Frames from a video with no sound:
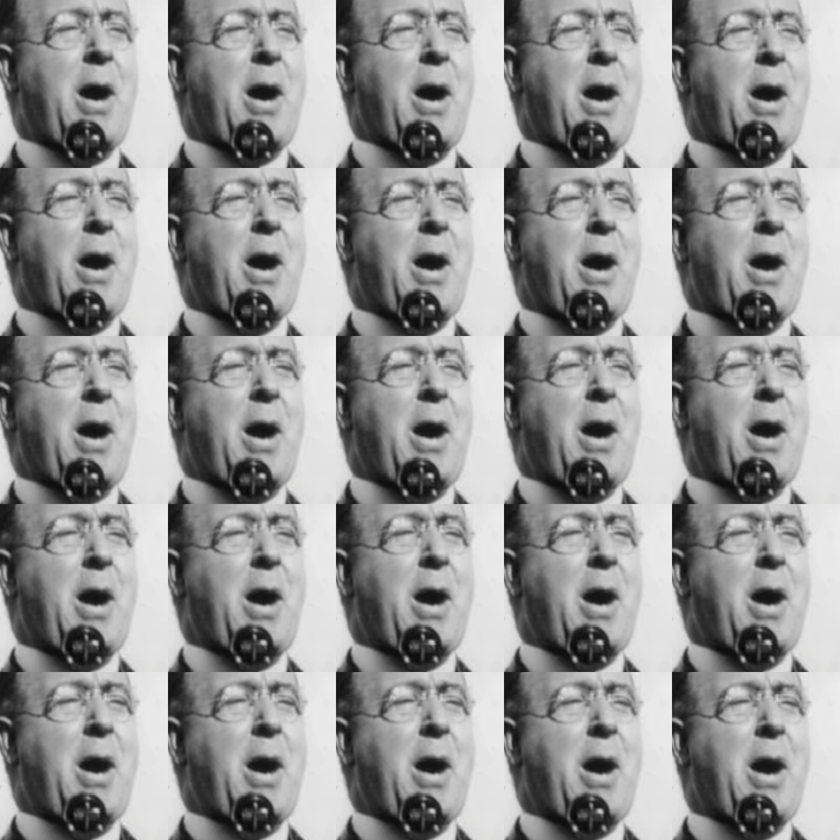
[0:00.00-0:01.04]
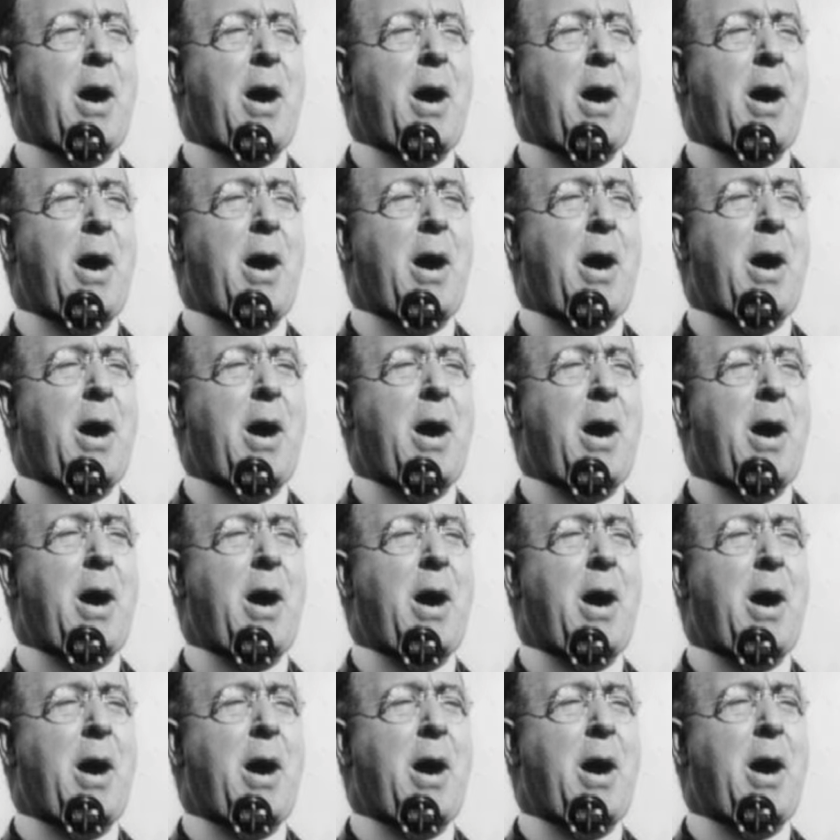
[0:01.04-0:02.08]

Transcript: Nothing is said.